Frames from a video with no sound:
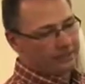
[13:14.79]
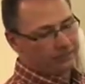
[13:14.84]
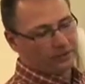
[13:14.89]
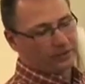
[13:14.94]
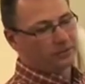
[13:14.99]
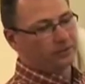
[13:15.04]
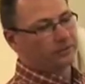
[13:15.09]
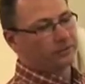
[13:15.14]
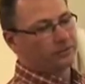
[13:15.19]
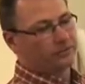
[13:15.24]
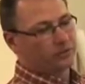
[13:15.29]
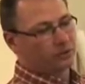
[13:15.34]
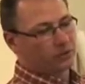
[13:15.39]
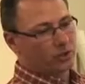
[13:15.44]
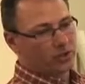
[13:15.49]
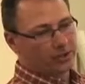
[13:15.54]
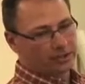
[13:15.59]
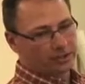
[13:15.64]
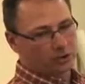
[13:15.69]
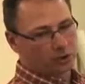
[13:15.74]
if it's
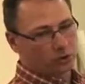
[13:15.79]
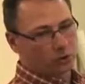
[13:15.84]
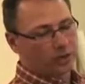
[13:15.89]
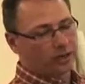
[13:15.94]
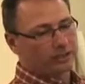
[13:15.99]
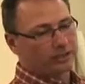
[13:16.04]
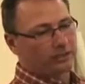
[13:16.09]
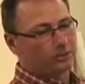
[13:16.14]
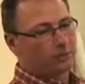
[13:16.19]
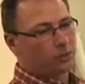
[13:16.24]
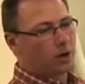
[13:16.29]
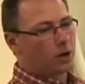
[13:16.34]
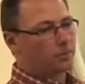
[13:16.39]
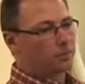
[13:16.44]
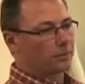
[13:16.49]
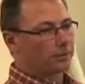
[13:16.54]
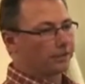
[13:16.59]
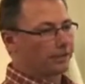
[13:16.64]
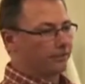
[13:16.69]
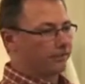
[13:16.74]
not constructed
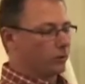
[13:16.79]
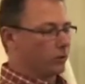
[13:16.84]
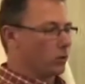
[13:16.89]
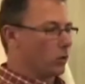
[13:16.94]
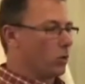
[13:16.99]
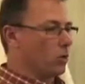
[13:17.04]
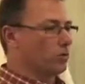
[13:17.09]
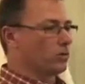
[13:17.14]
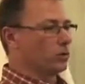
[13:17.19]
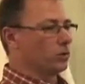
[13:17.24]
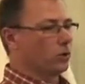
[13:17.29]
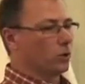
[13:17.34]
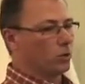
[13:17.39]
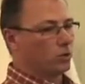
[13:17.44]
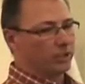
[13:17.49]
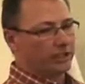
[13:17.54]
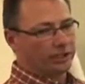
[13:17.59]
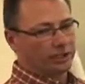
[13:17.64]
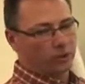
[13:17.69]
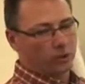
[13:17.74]
properly, if you're
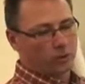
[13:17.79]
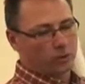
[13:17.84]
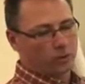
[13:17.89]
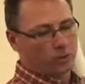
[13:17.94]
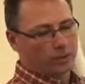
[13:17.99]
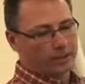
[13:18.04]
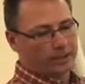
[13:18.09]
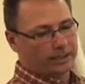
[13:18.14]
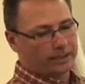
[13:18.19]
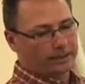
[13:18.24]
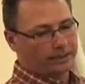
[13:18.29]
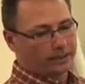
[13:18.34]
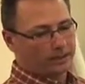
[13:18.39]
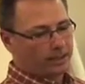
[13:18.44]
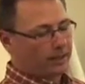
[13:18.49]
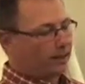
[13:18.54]
overloading the